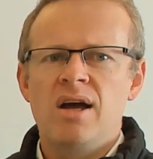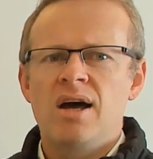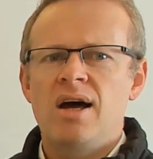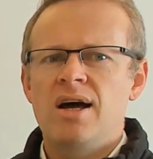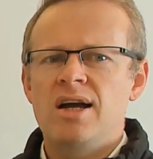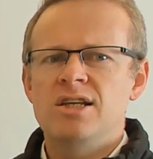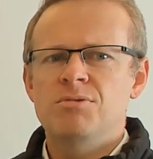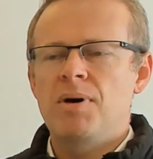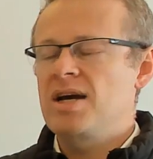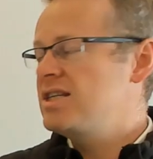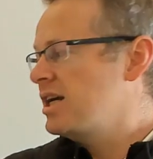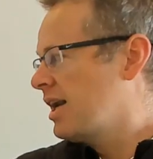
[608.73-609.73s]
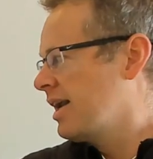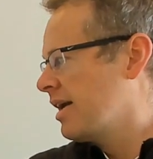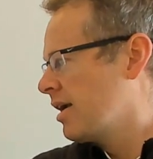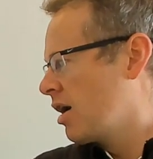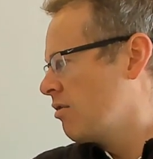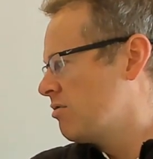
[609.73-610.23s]
It's basically an
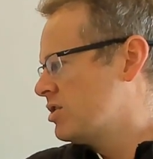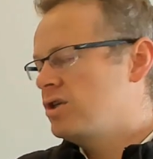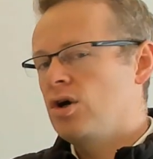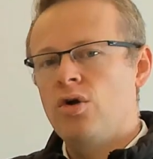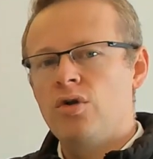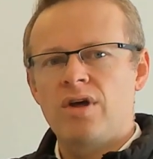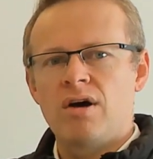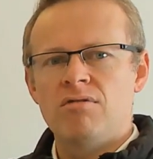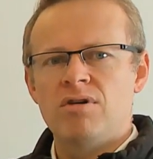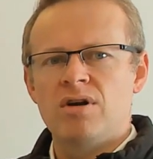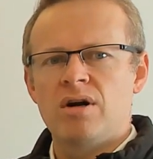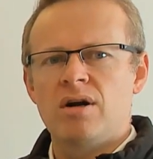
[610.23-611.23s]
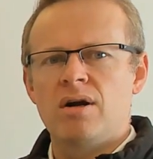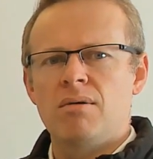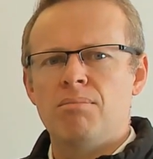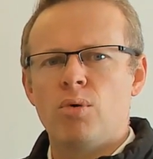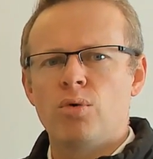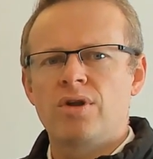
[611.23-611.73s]
oversold,
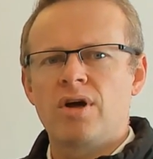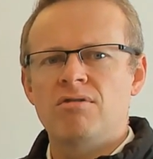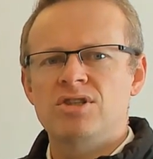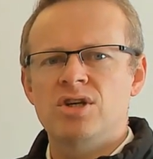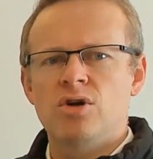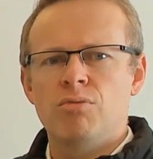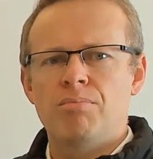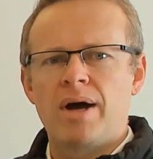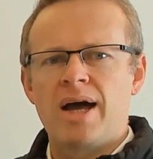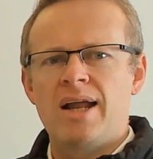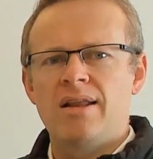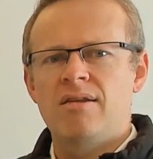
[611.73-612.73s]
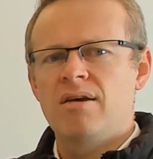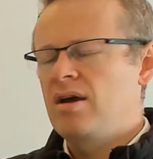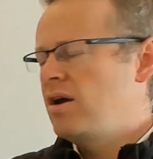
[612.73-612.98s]
overbought, oversold band